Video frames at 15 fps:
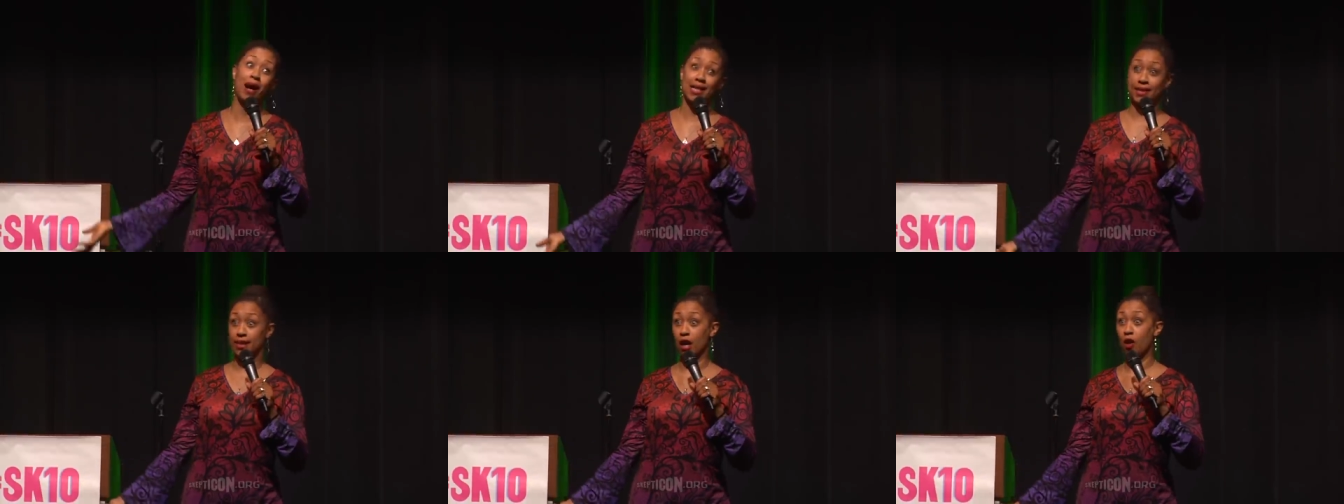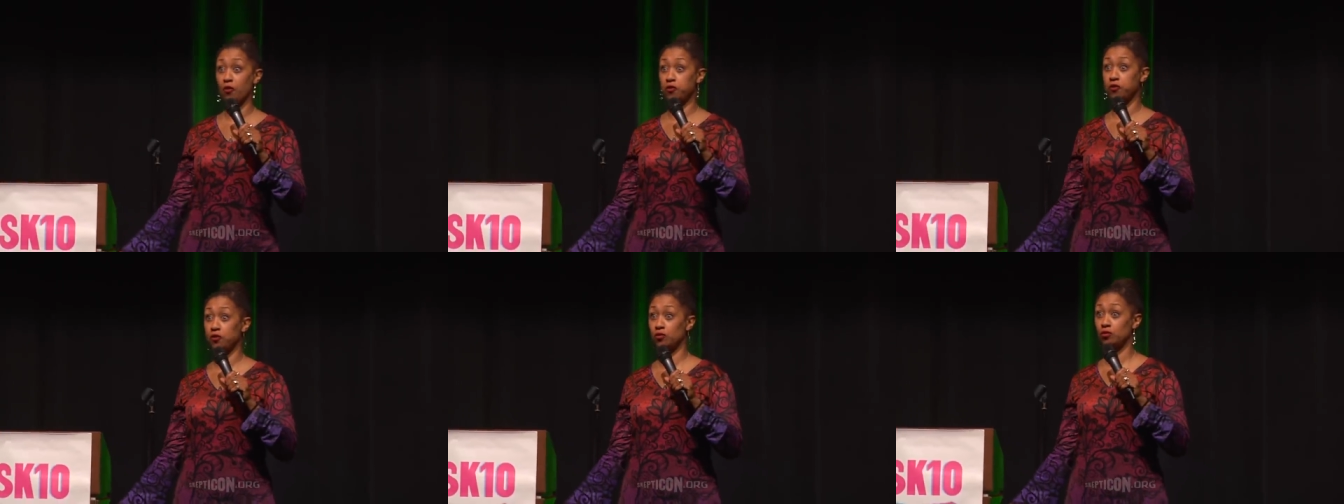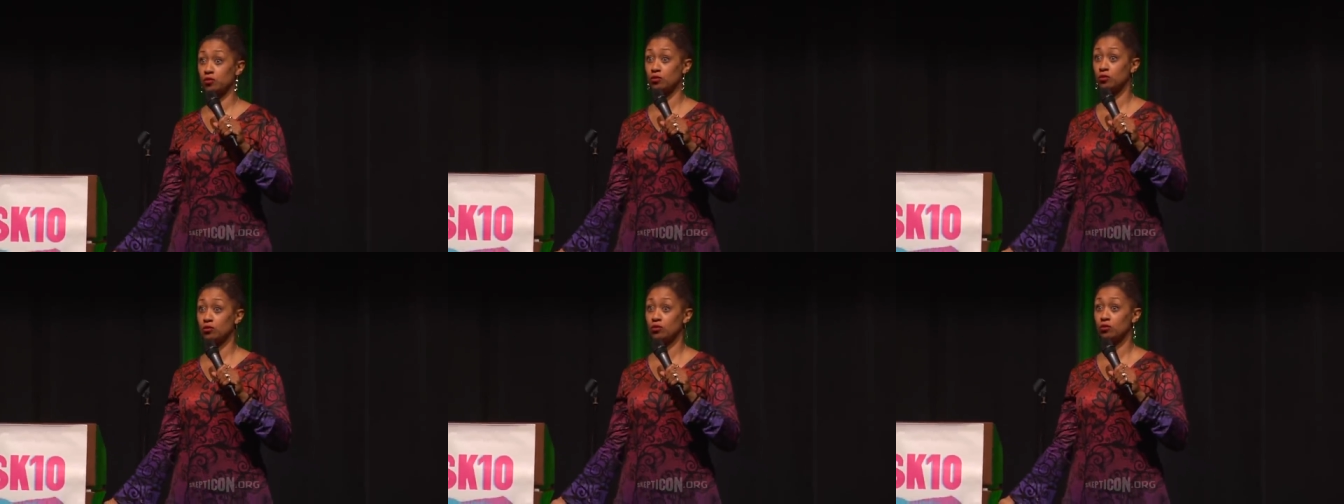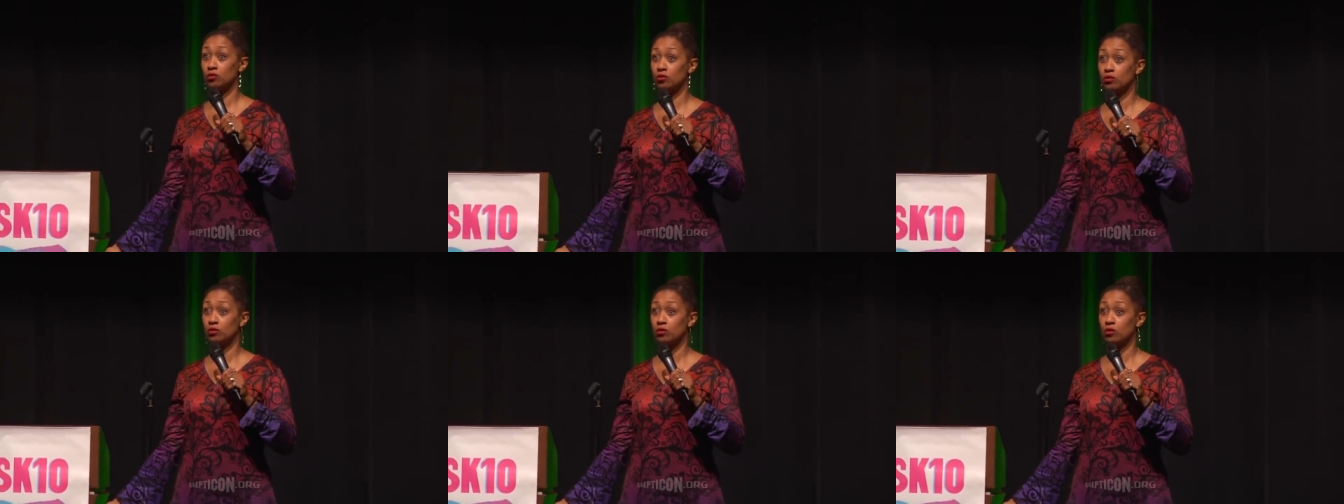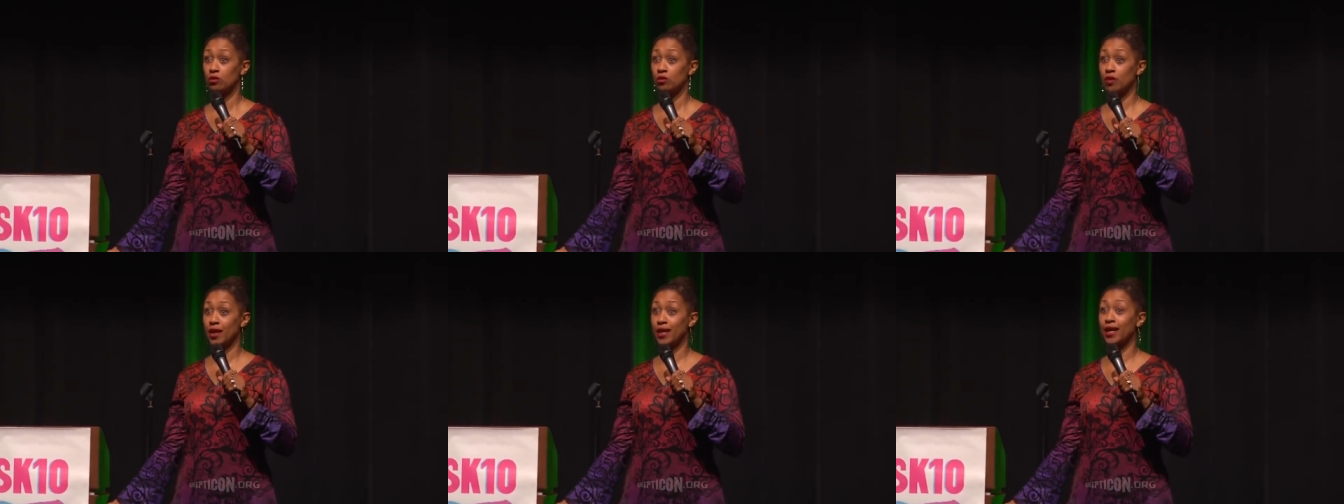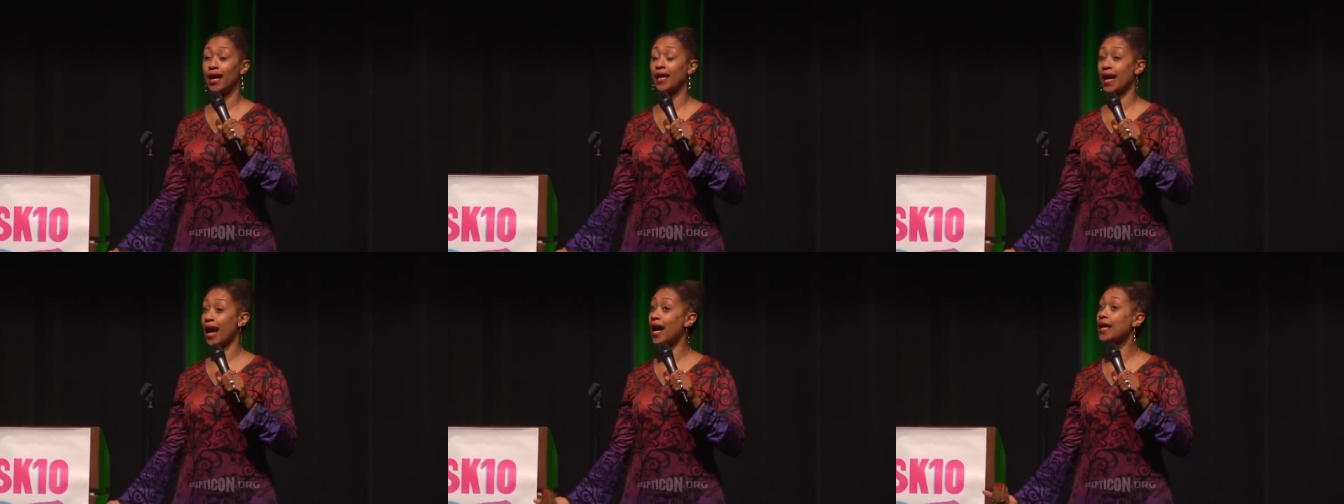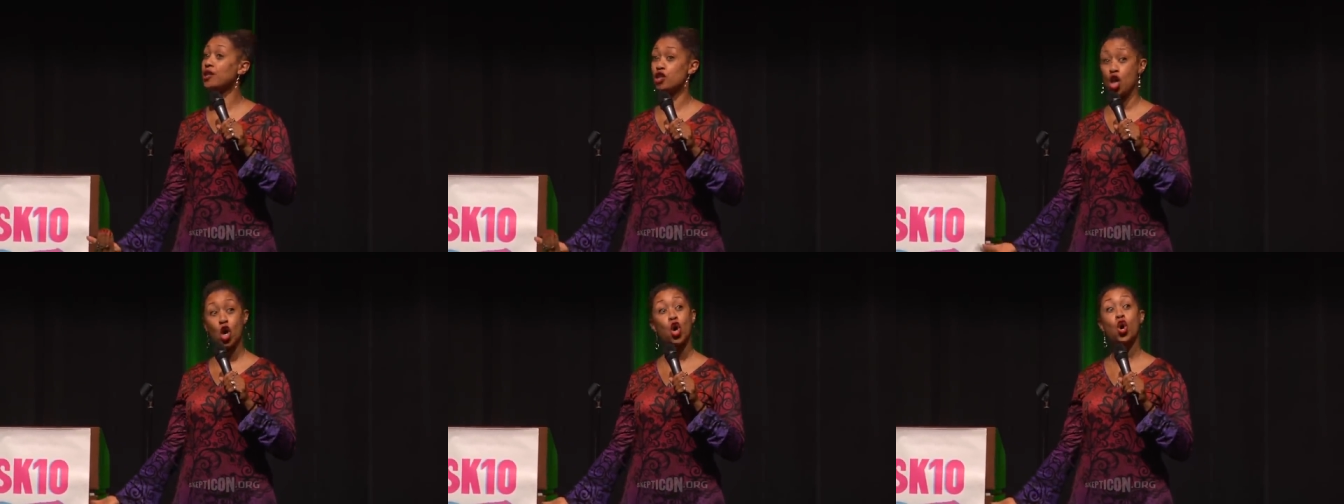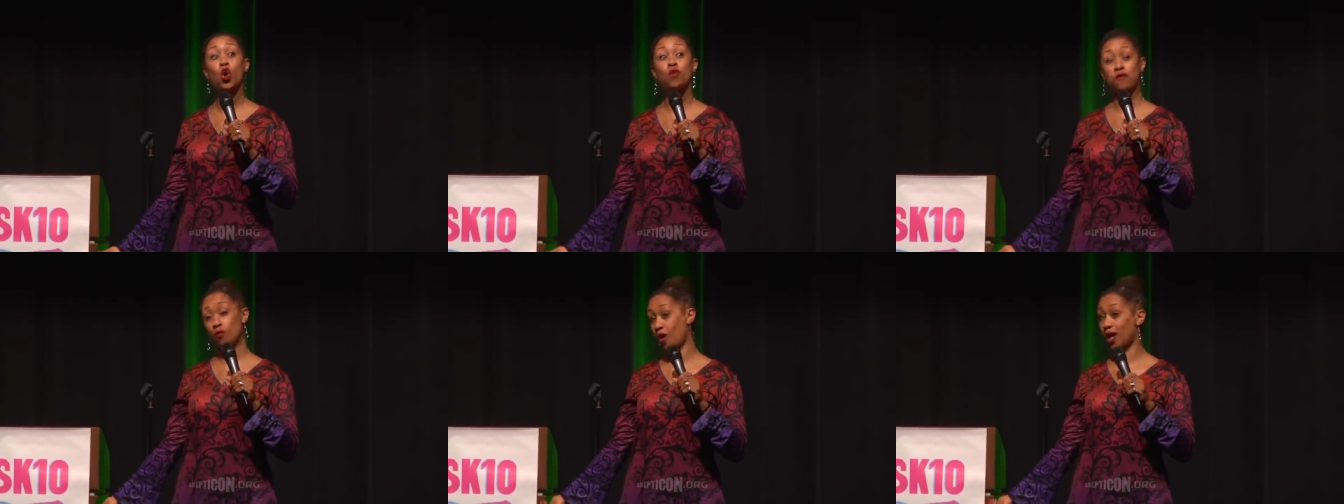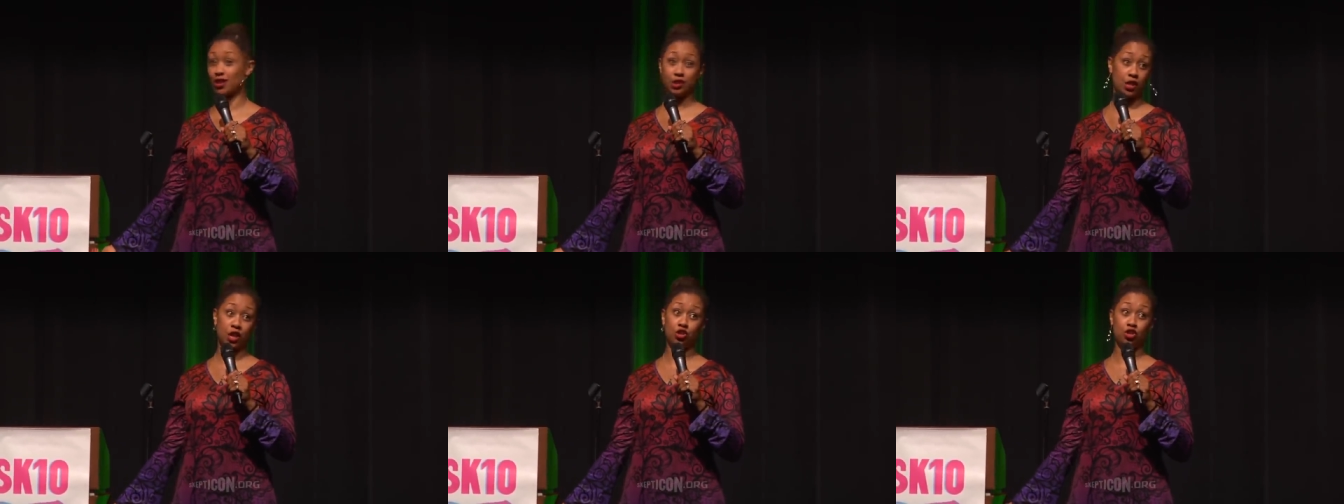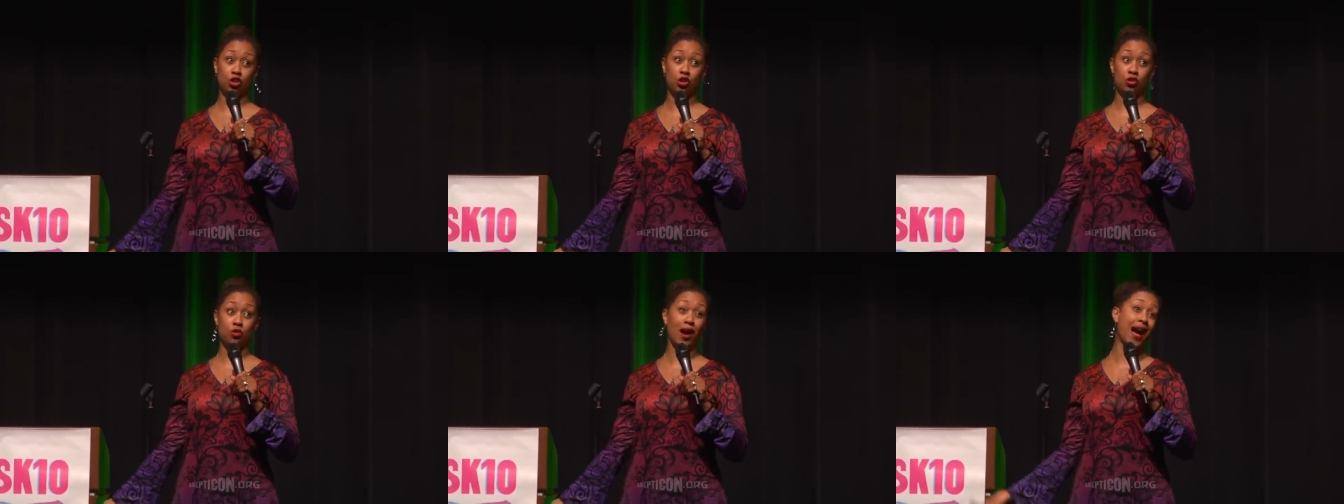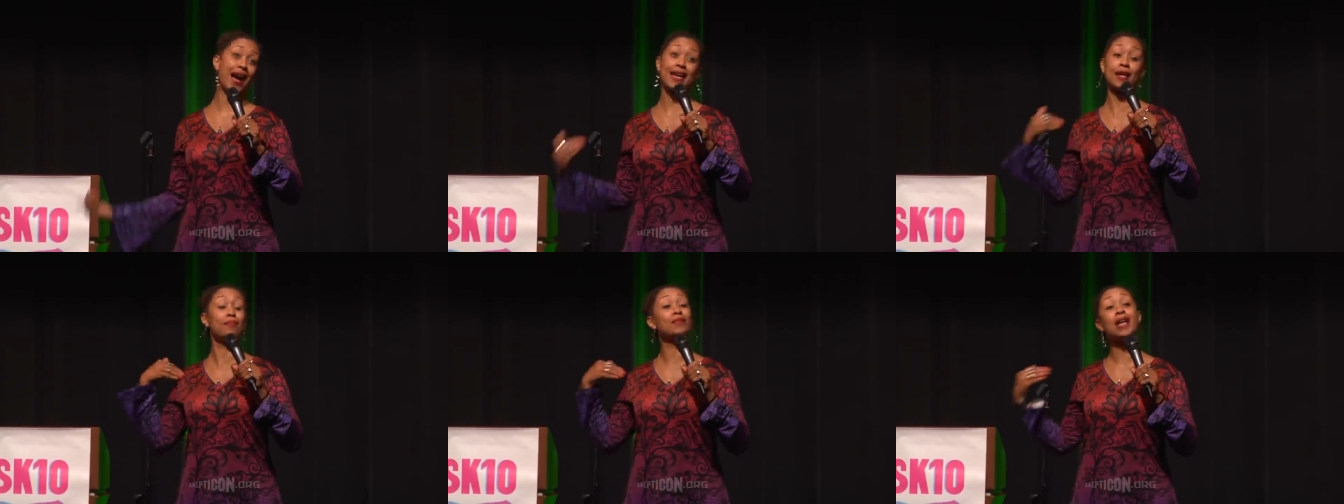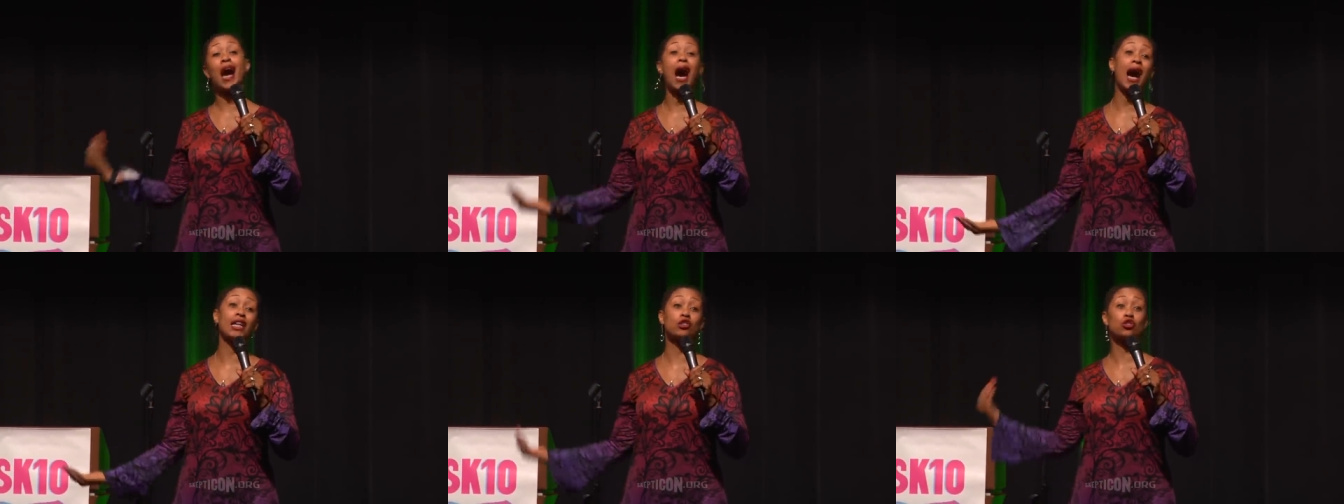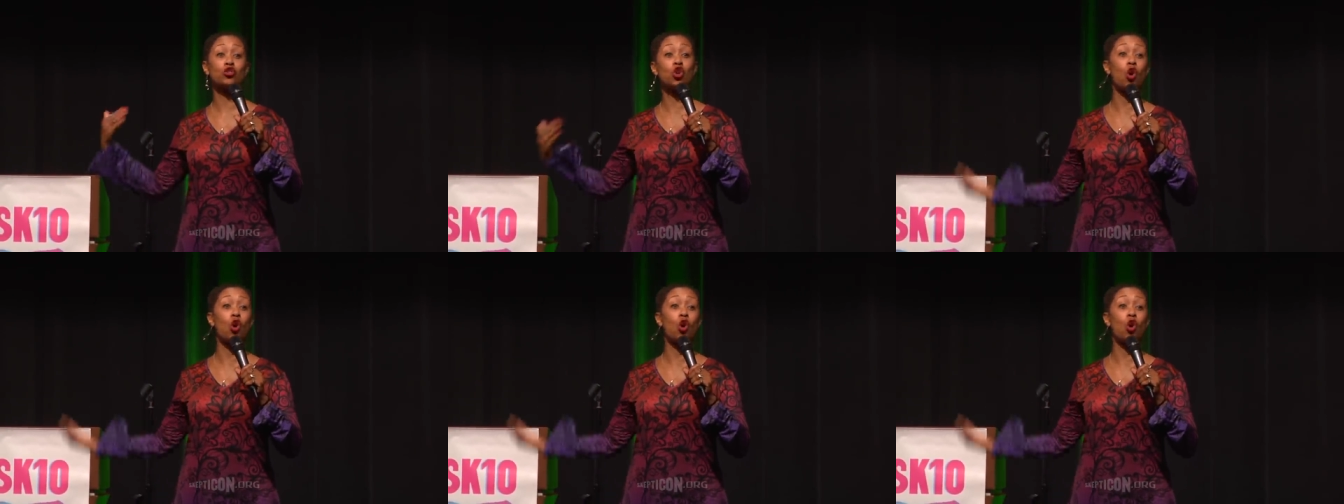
myself. Right? I, I know from watching that show, I am not